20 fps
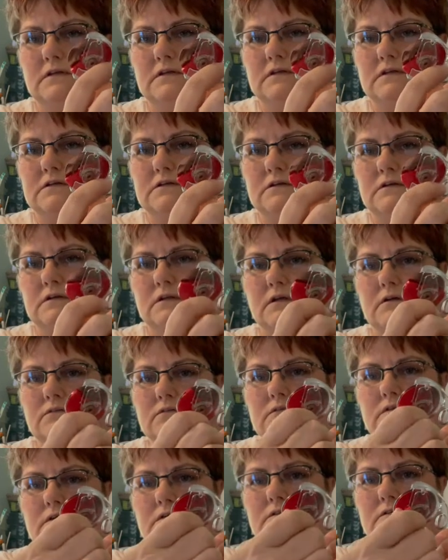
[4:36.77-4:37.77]
And then you
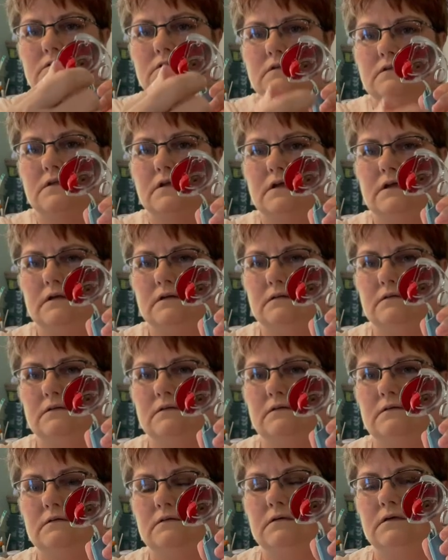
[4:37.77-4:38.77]
close it so that
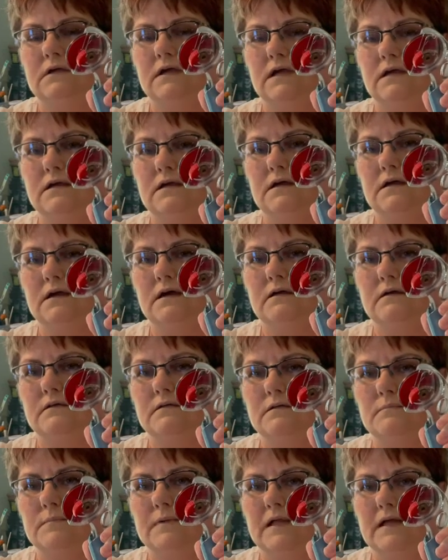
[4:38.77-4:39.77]
you can't get cut
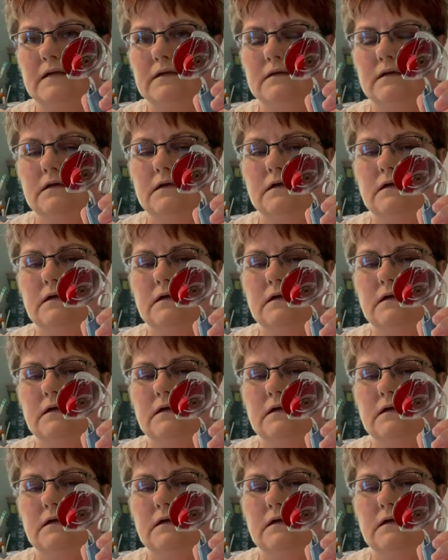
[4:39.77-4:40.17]
on the blade.